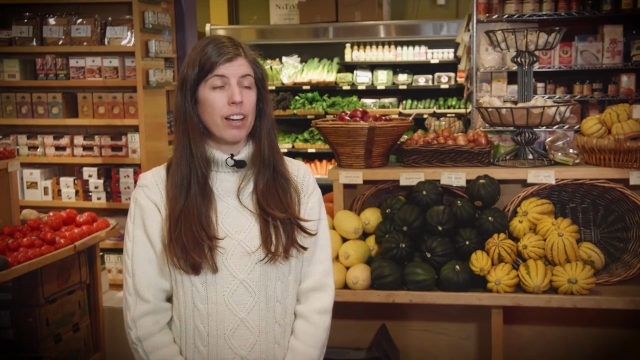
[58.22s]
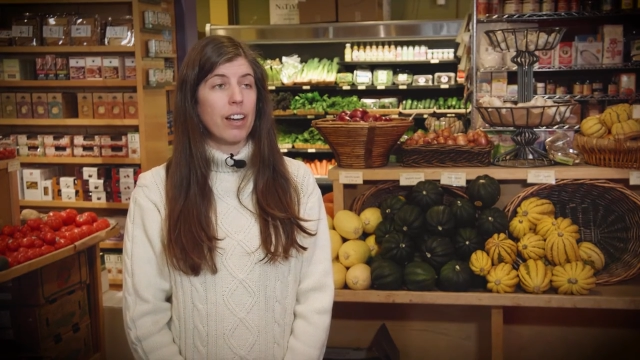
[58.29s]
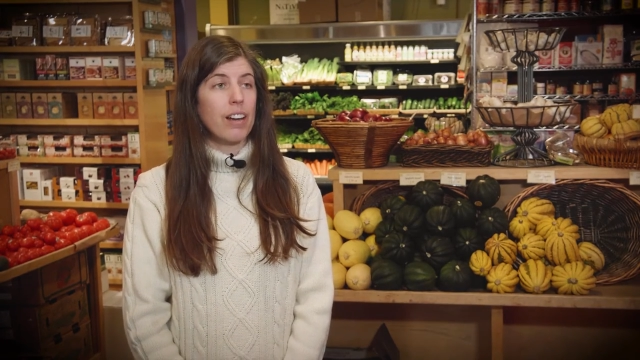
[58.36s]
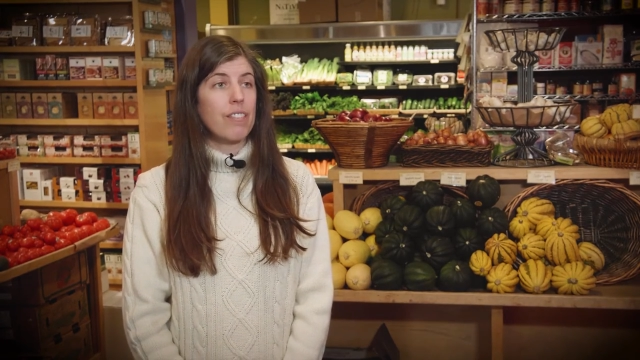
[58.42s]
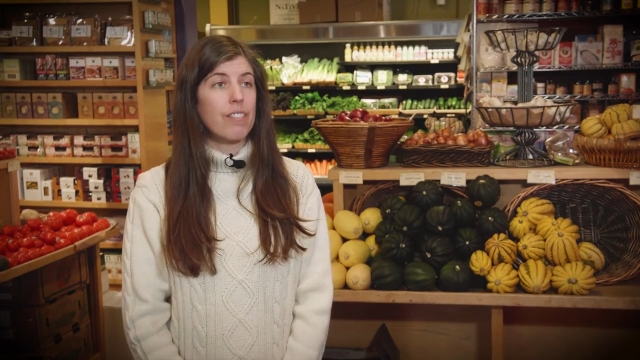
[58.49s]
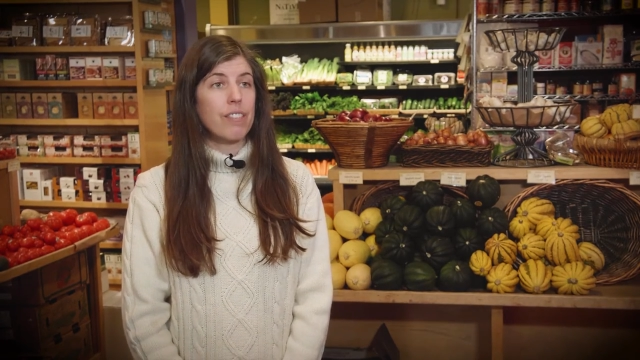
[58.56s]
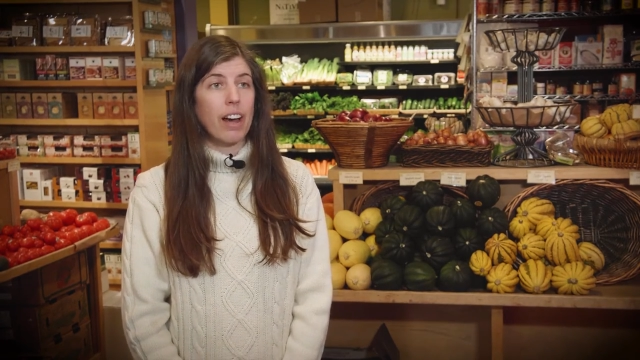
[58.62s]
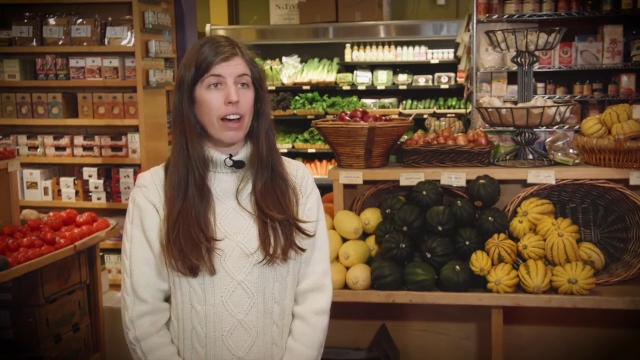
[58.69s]

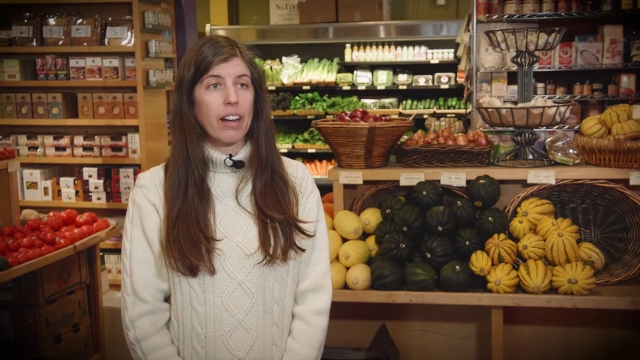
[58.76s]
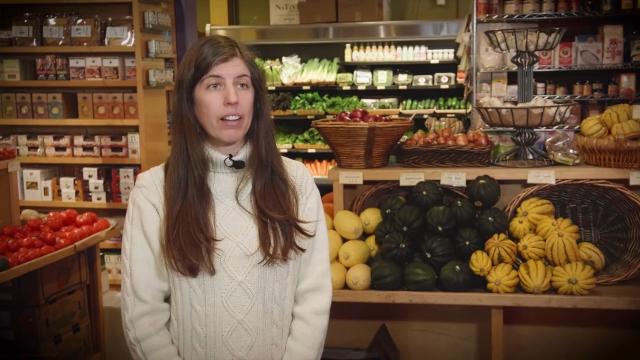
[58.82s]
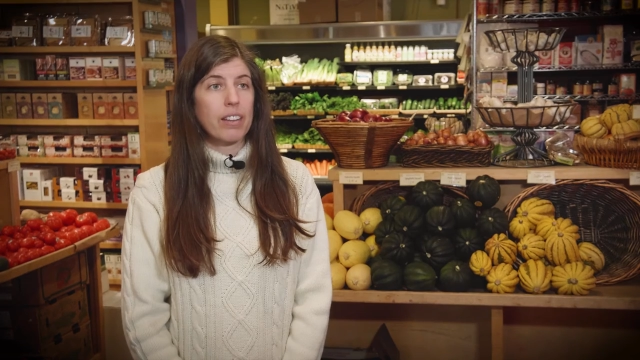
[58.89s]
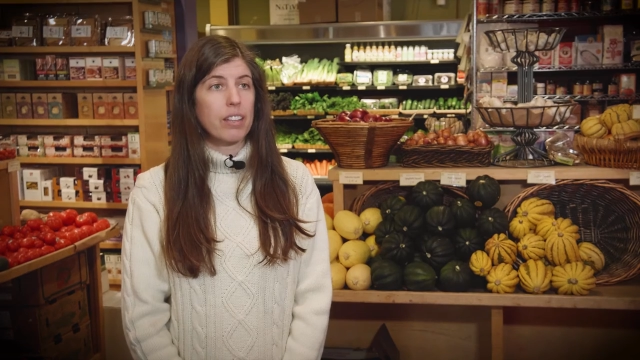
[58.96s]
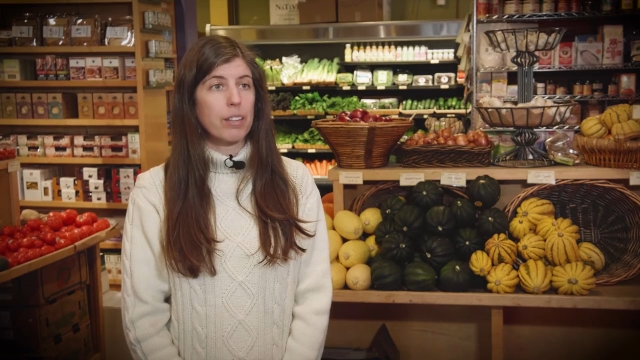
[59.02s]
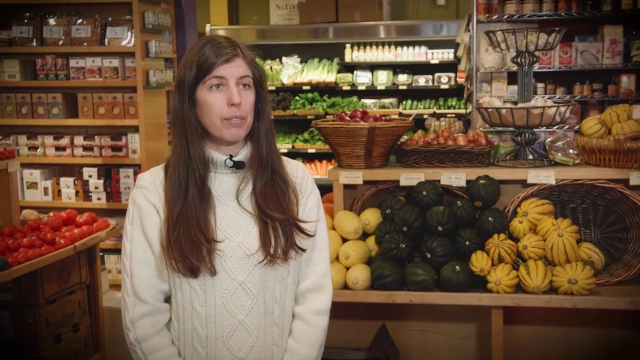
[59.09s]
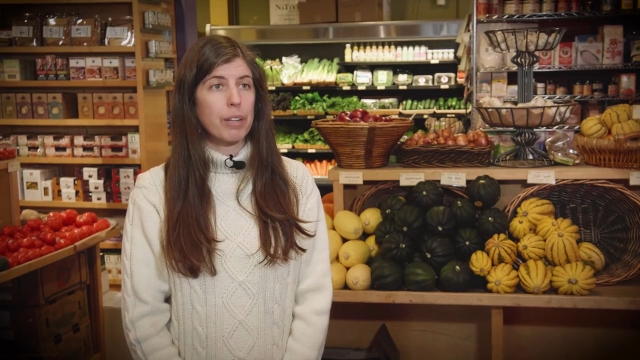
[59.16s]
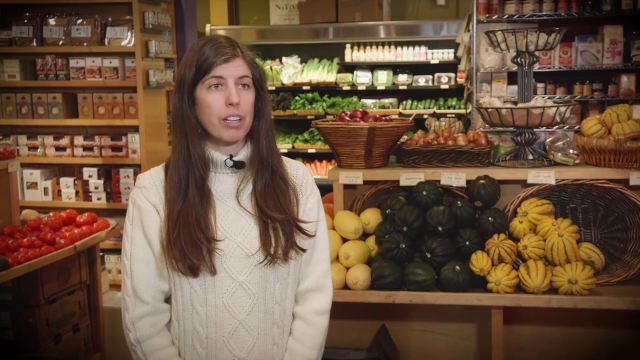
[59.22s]
In fact,
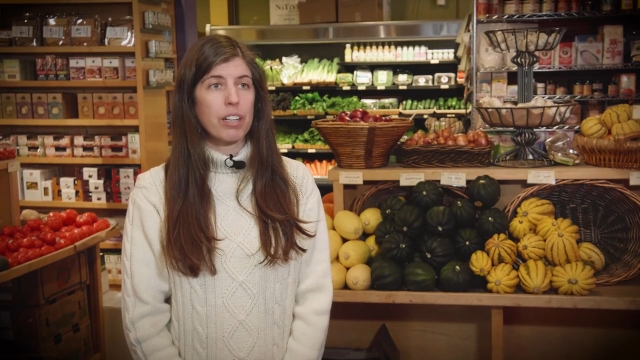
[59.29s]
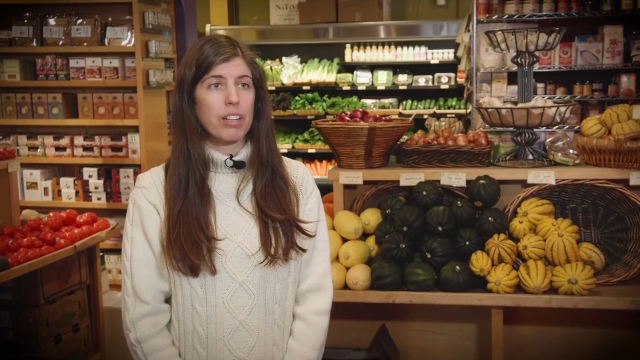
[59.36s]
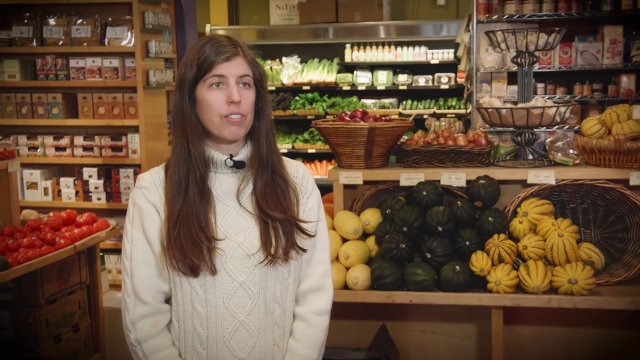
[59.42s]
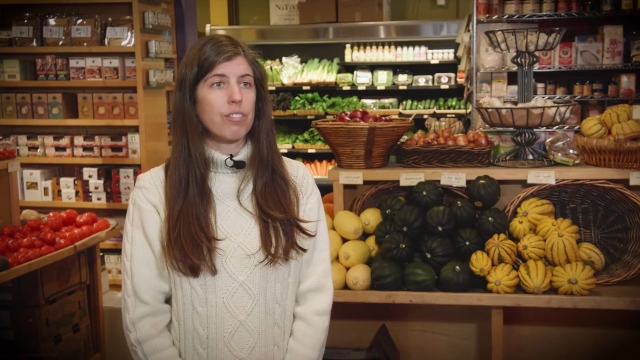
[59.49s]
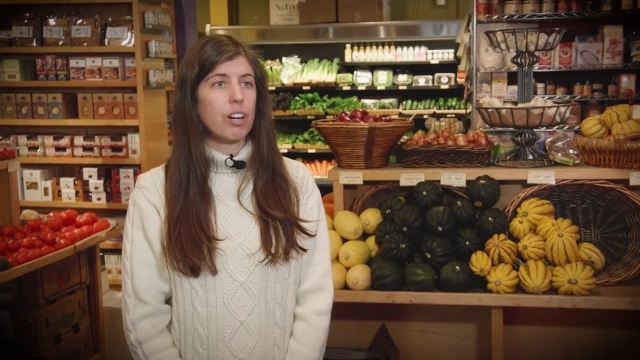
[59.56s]
the American